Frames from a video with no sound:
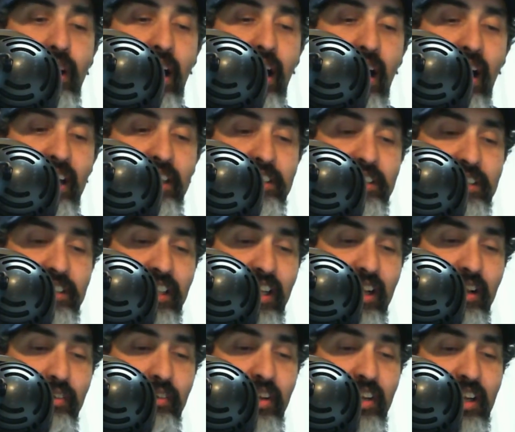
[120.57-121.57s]
I see
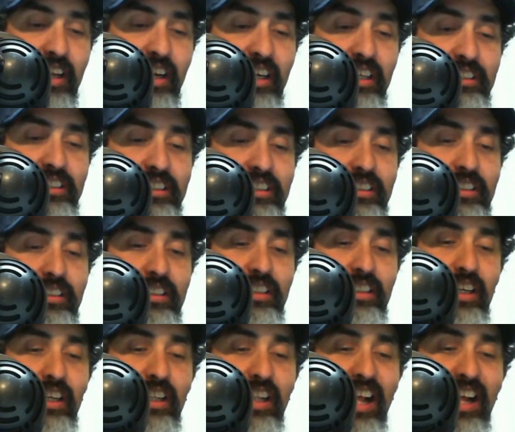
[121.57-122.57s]
it because
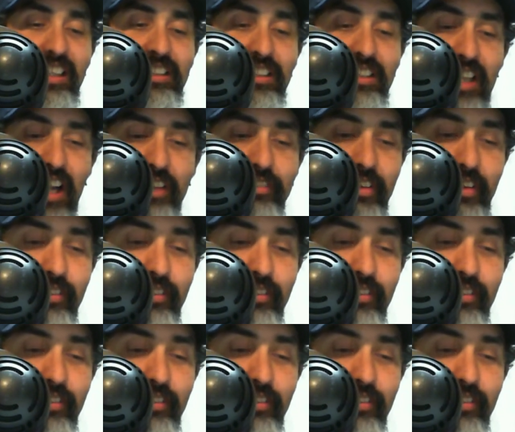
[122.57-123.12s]
the last time it